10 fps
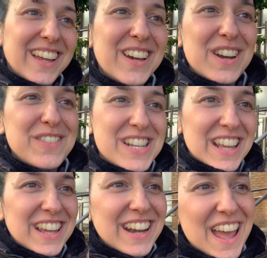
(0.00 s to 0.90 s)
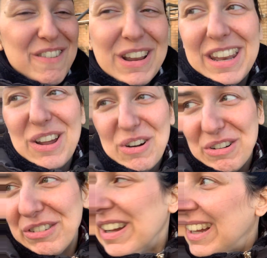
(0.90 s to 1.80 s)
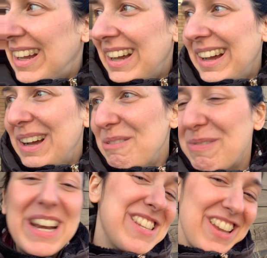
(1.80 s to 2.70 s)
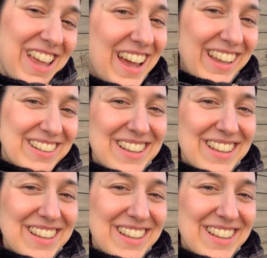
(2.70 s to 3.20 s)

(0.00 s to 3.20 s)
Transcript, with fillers: I could have taken everything off, but it's okay.